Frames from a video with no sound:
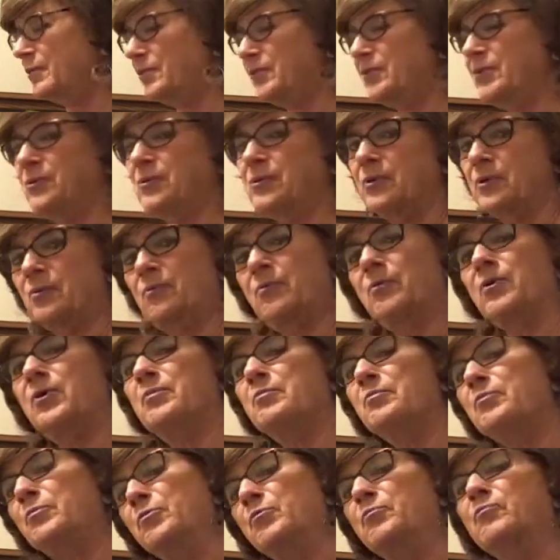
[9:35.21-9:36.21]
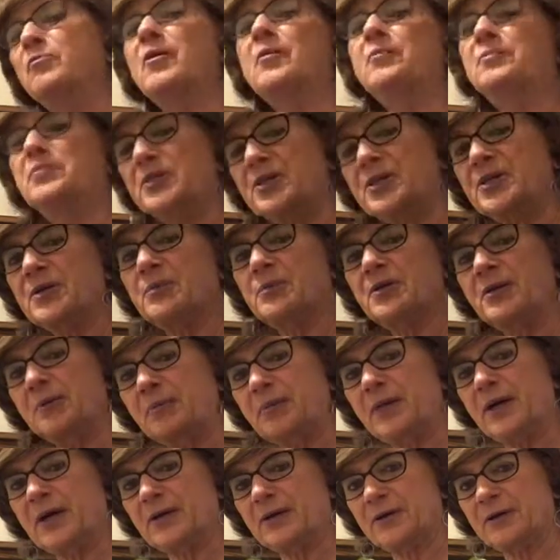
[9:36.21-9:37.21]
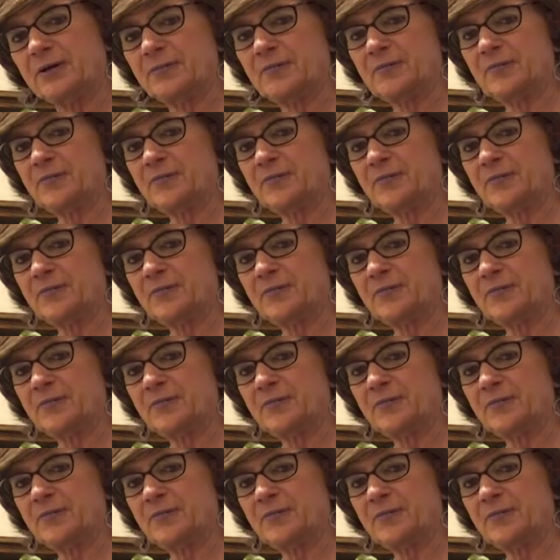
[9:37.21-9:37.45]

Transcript: you're going to want to move up to something better.